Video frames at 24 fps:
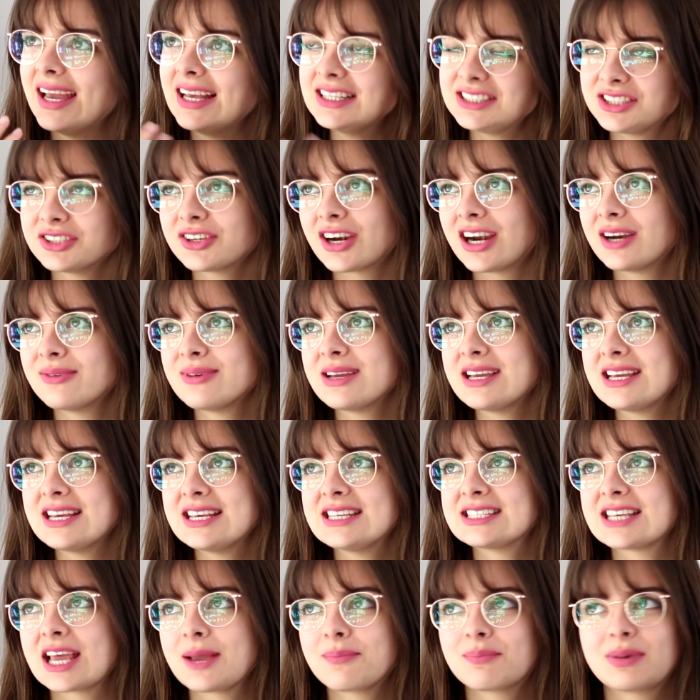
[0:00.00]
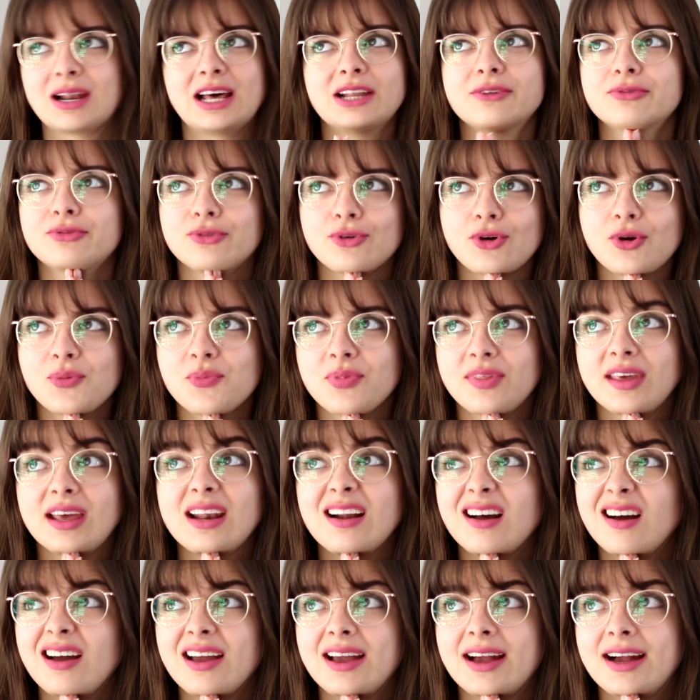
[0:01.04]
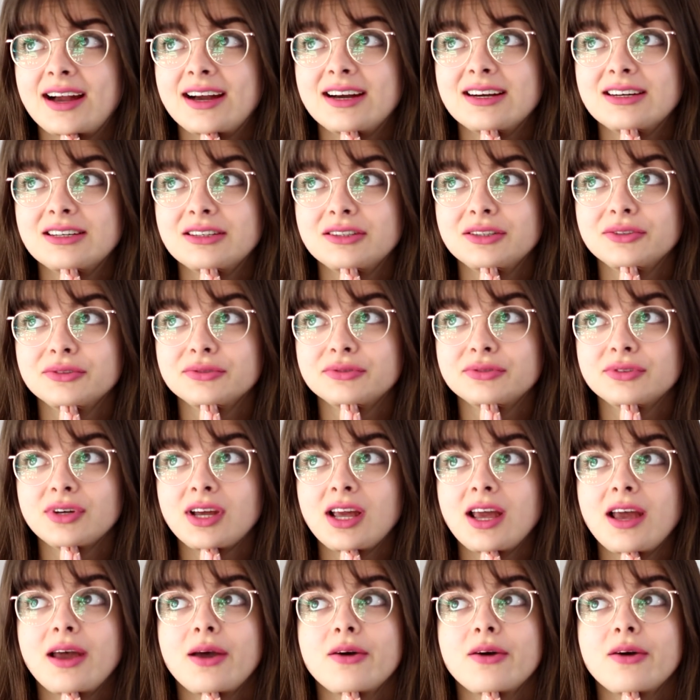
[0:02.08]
Instagram is a platform that I have